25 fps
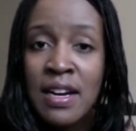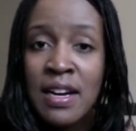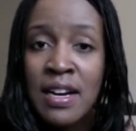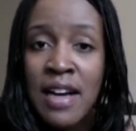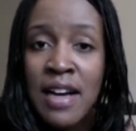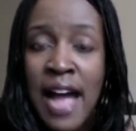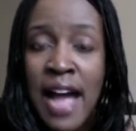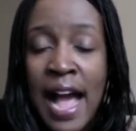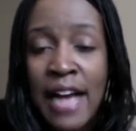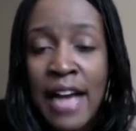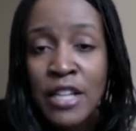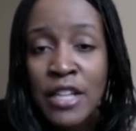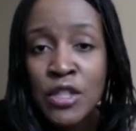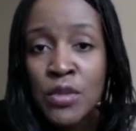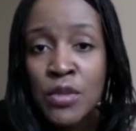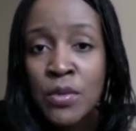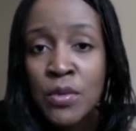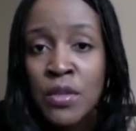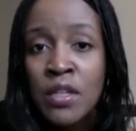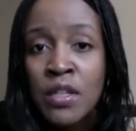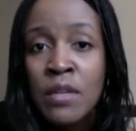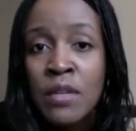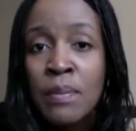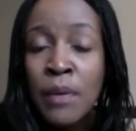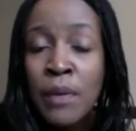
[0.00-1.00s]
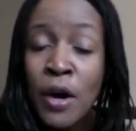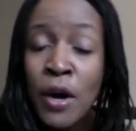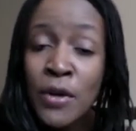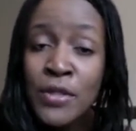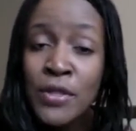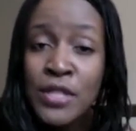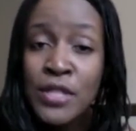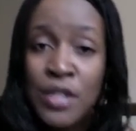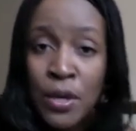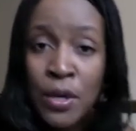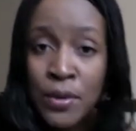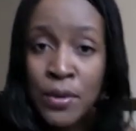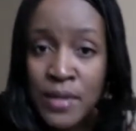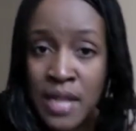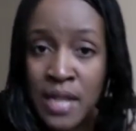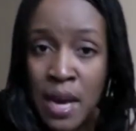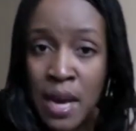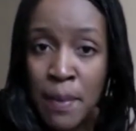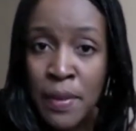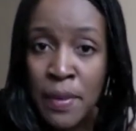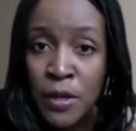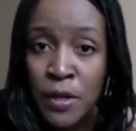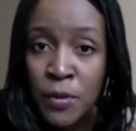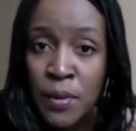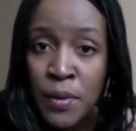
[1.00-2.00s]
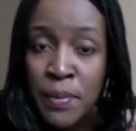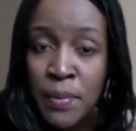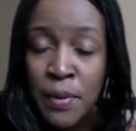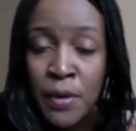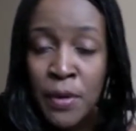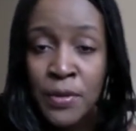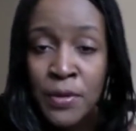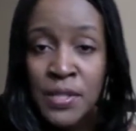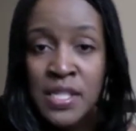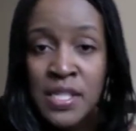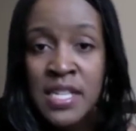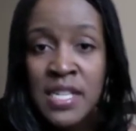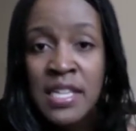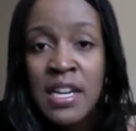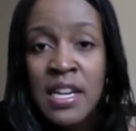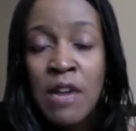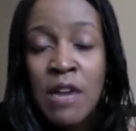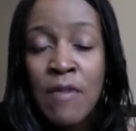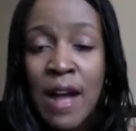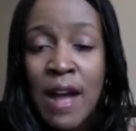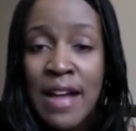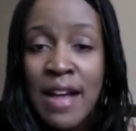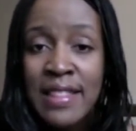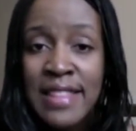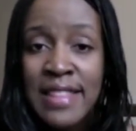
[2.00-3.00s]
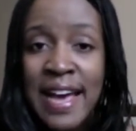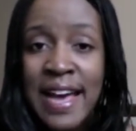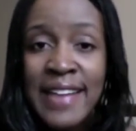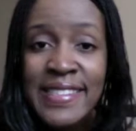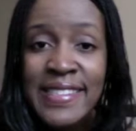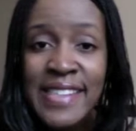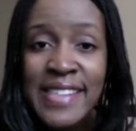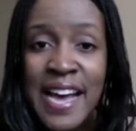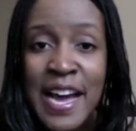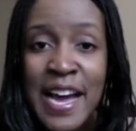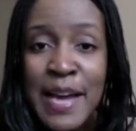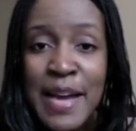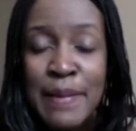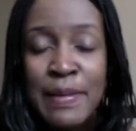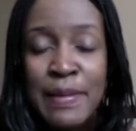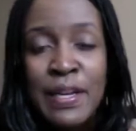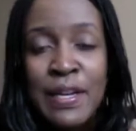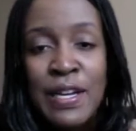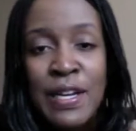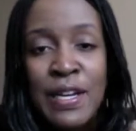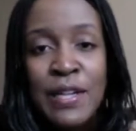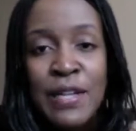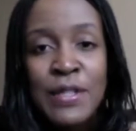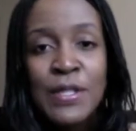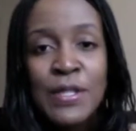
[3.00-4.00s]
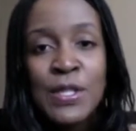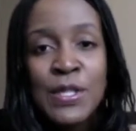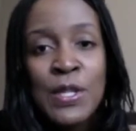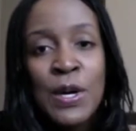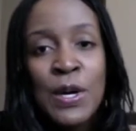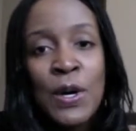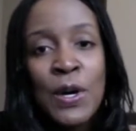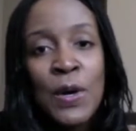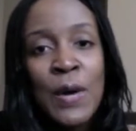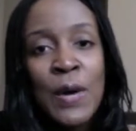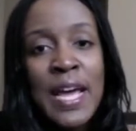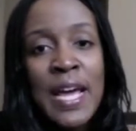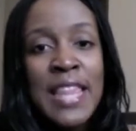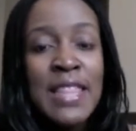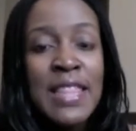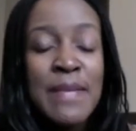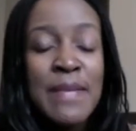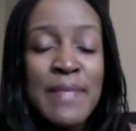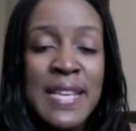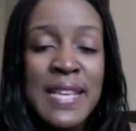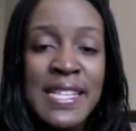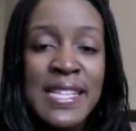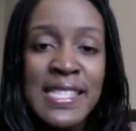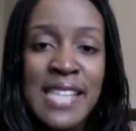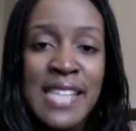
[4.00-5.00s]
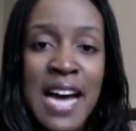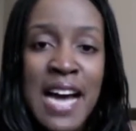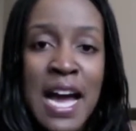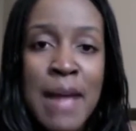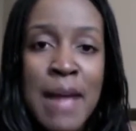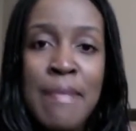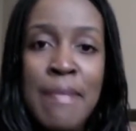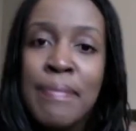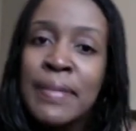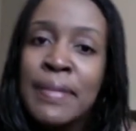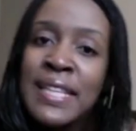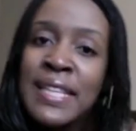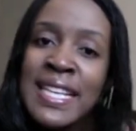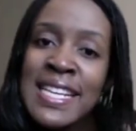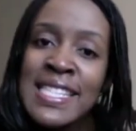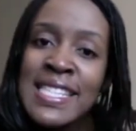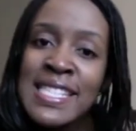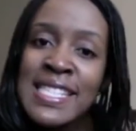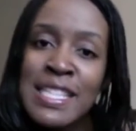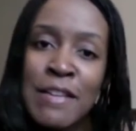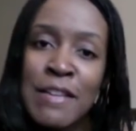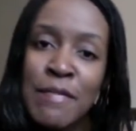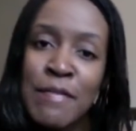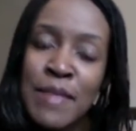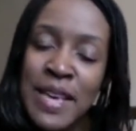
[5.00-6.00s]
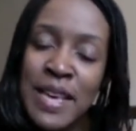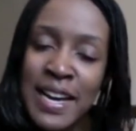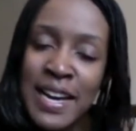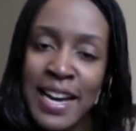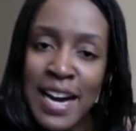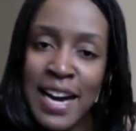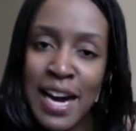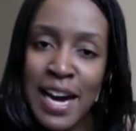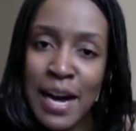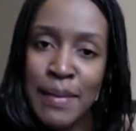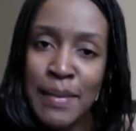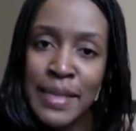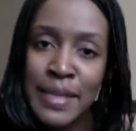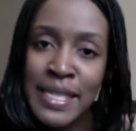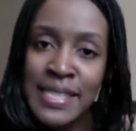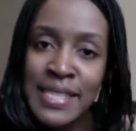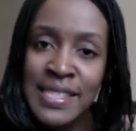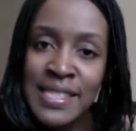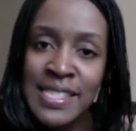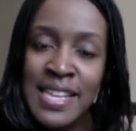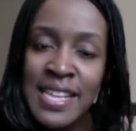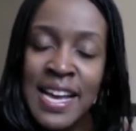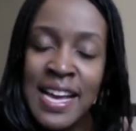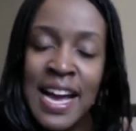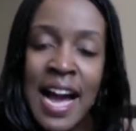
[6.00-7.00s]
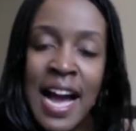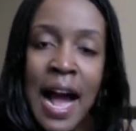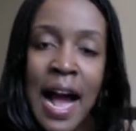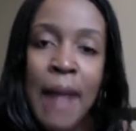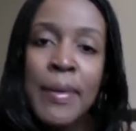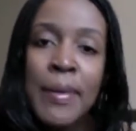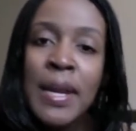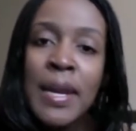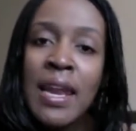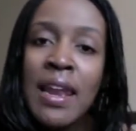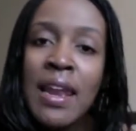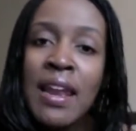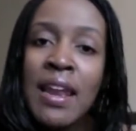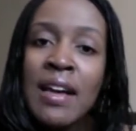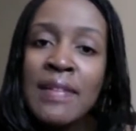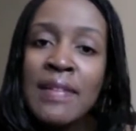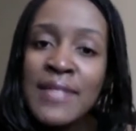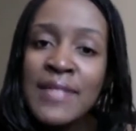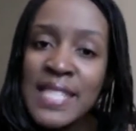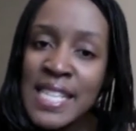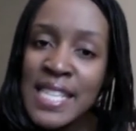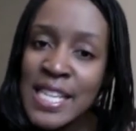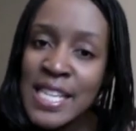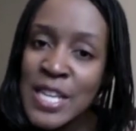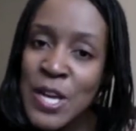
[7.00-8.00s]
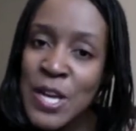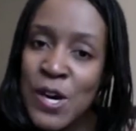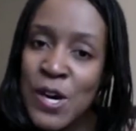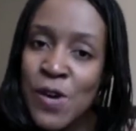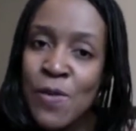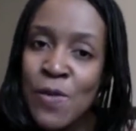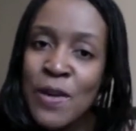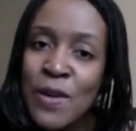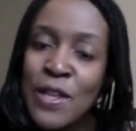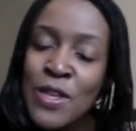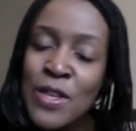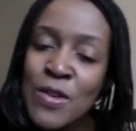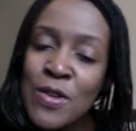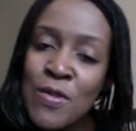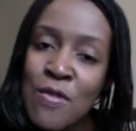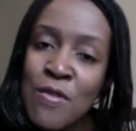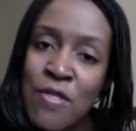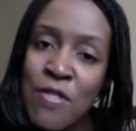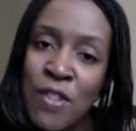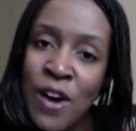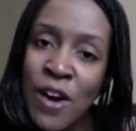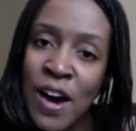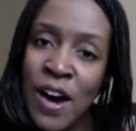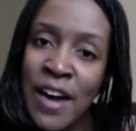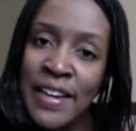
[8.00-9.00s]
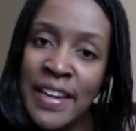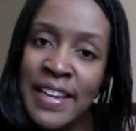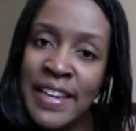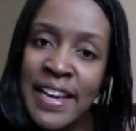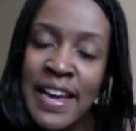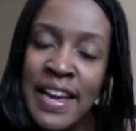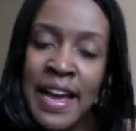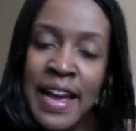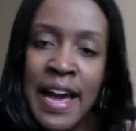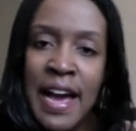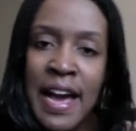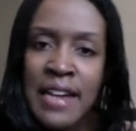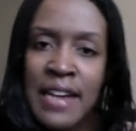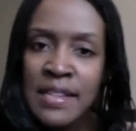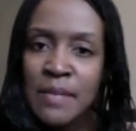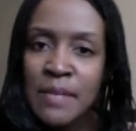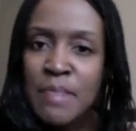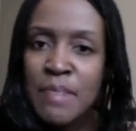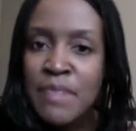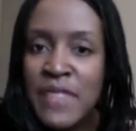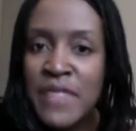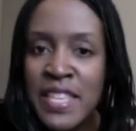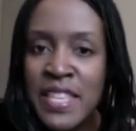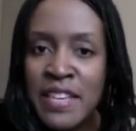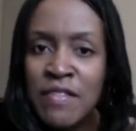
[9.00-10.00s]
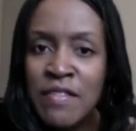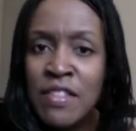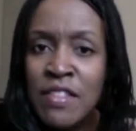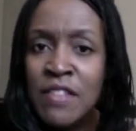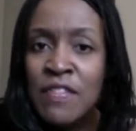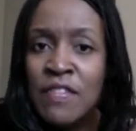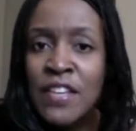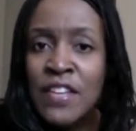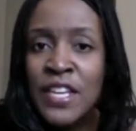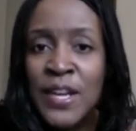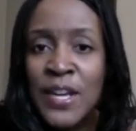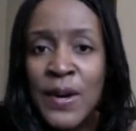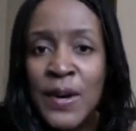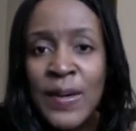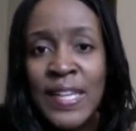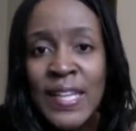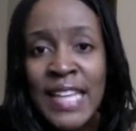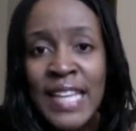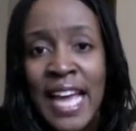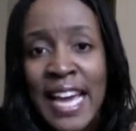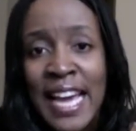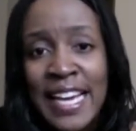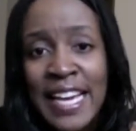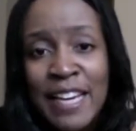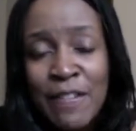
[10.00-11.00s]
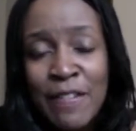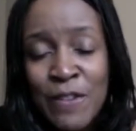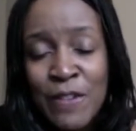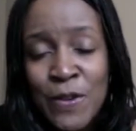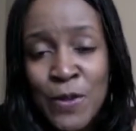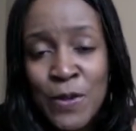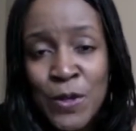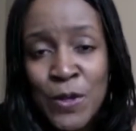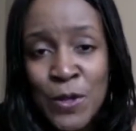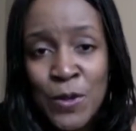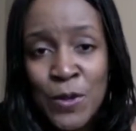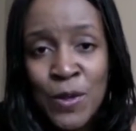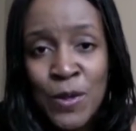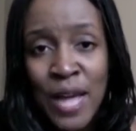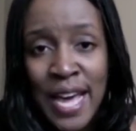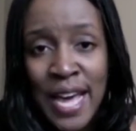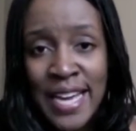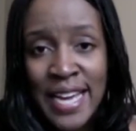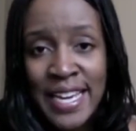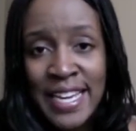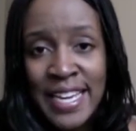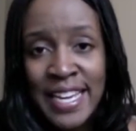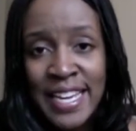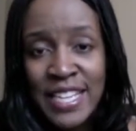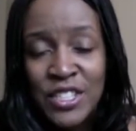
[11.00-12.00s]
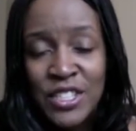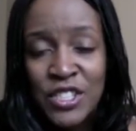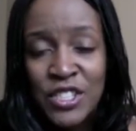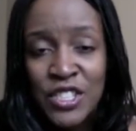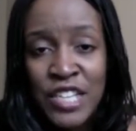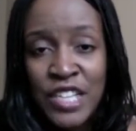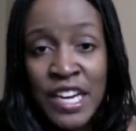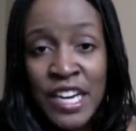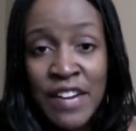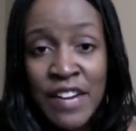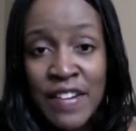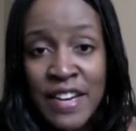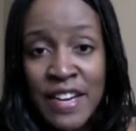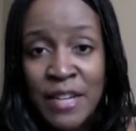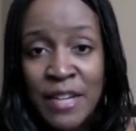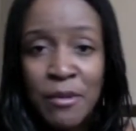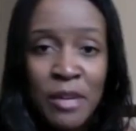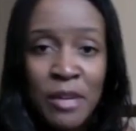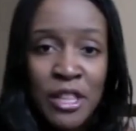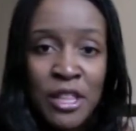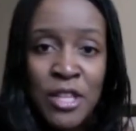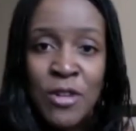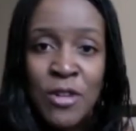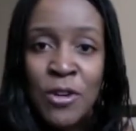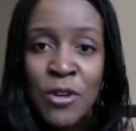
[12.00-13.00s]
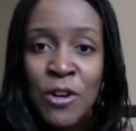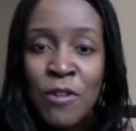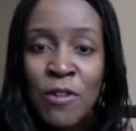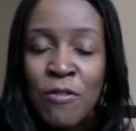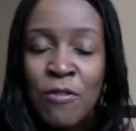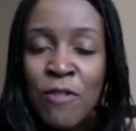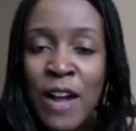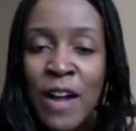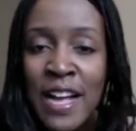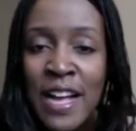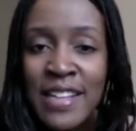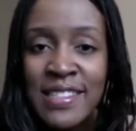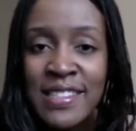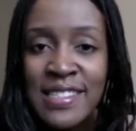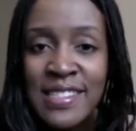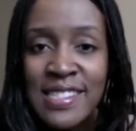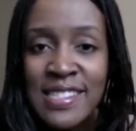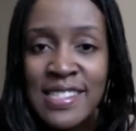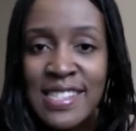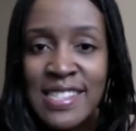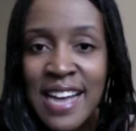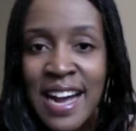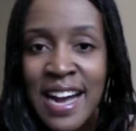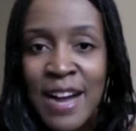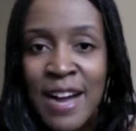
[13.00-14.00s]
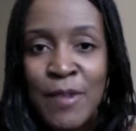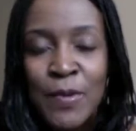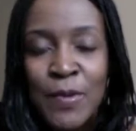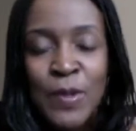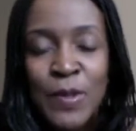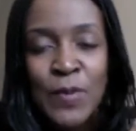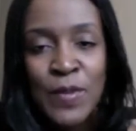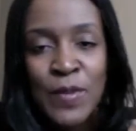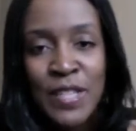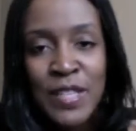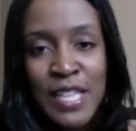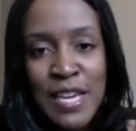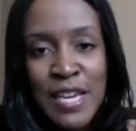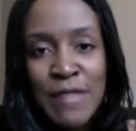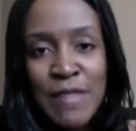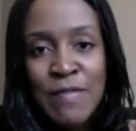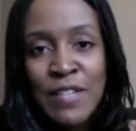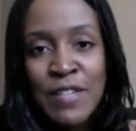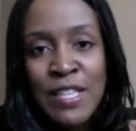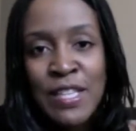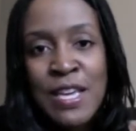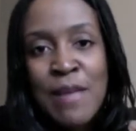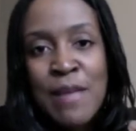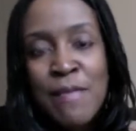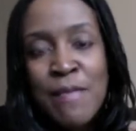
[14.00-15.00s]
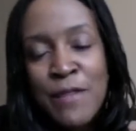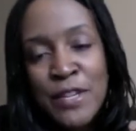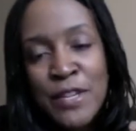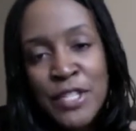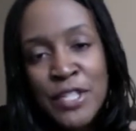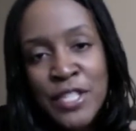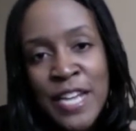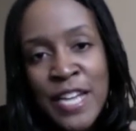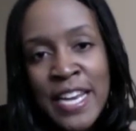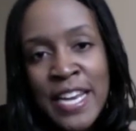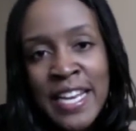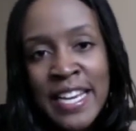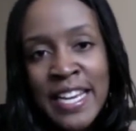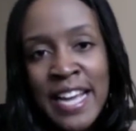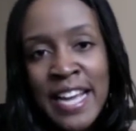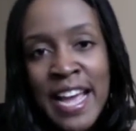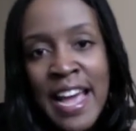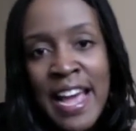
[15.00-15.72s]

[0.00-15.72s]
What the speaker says: actual post goes up. It'll be posted around that time. So in the meantime, please leave me a comment. I would love to know what you thought, and give the video a like if you do like it, and share it with your friends. I would really, really appreciate it.